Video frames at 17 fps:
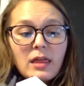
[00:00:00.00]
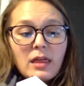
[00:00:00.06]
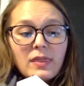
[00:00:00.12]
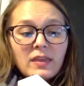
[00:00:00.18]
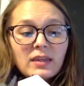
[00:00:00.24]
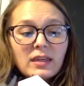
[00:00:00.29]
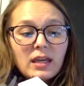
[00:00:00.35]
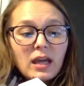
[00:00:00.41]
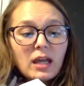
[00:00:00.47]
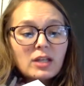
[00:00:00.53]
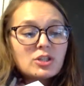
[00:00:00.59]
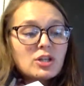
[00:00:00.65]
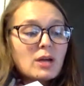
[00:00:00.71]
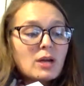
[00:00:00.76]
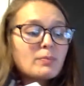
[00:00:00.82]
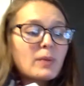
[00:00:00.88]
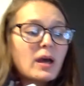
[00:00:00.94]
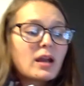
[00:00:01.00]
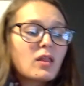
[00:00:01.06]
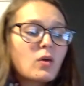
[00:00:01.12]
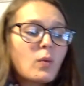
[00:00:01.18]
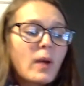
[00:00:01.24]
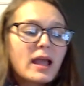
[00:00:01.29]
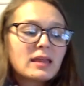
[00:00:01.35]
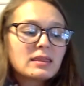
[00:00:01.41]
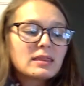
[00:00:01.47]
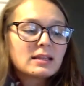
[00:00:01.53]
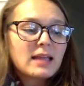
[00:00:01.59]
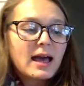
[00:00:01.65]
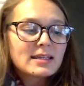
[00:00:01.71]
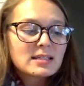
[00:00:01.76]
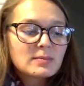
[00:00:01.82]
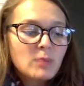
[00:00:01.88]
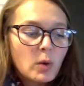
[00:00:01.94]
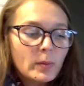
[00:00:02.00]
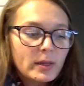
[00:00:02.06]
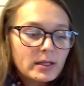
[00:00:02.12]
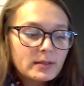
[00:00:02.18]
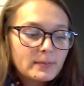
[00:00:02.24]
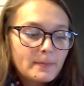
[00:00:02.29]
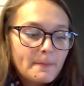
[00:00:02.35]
thinking I'd jump out of the way at the last moment.